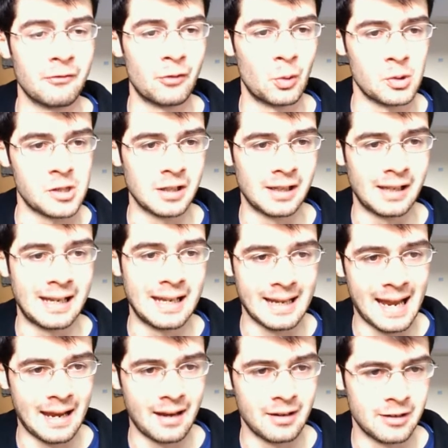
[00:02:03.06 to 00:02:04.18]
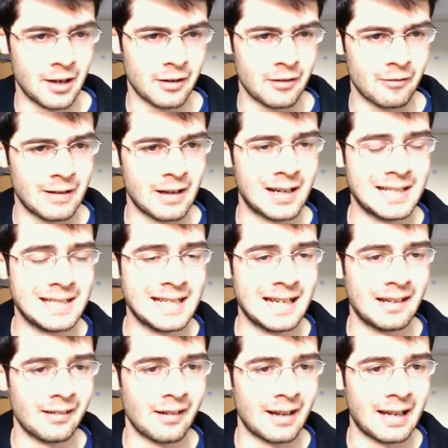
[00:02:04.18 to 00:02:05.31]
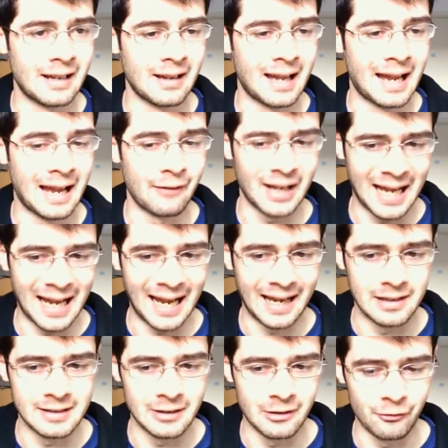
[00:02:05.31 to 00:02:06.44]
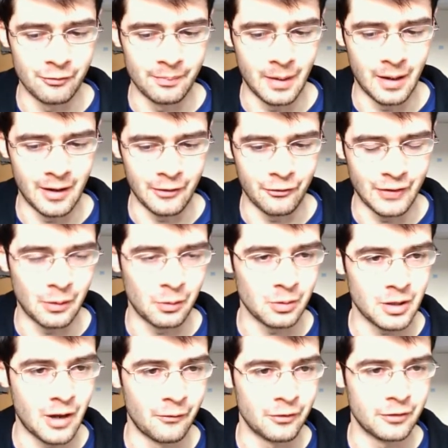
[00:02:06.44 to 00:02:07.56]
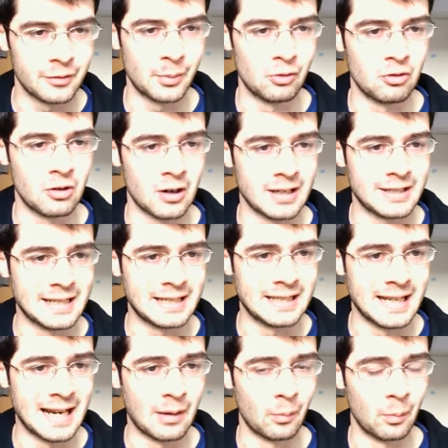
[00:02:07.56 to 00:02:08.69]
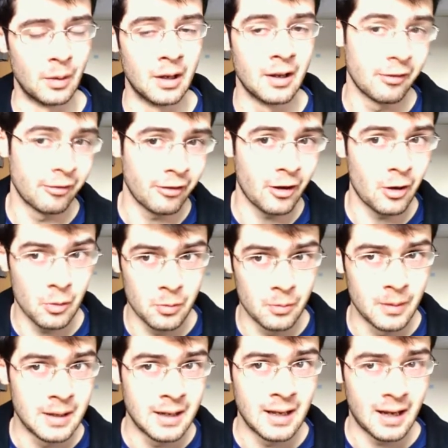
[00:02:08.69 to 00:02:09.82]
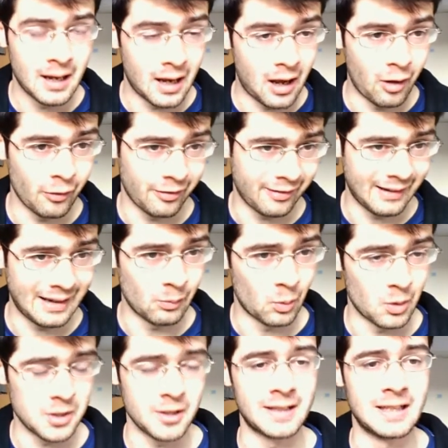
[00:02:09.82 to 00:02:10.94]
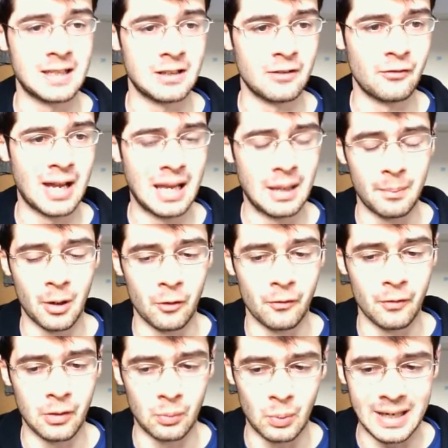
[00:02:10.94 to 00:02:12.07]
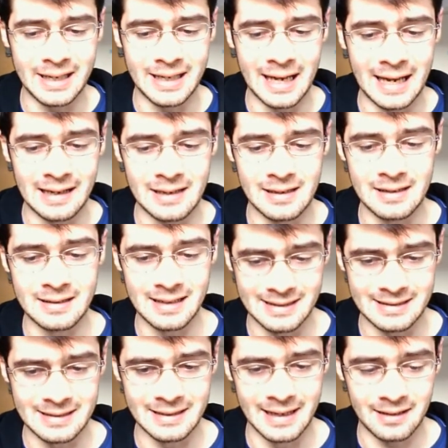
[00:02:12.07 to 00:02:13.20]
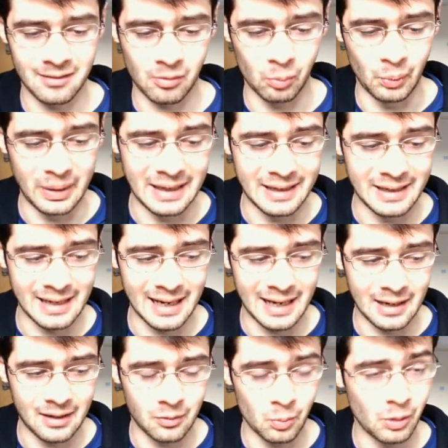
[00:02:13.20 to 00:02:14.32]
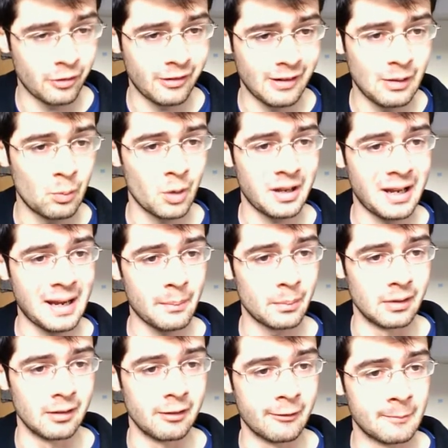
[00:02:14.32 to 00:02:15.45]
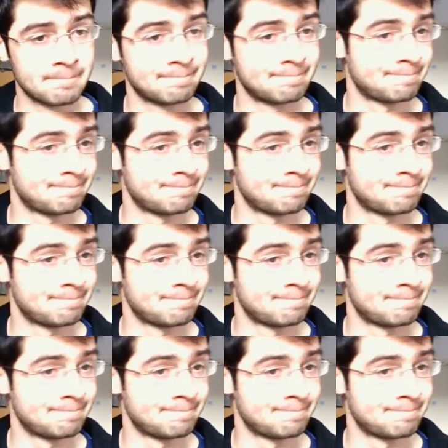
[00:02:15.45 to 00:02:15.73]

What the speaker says: unfortunately, none of the ideas I have had have I felt comfortable writing down. So I'll see what I can develop over the weekend into next week, and we'll see what happens.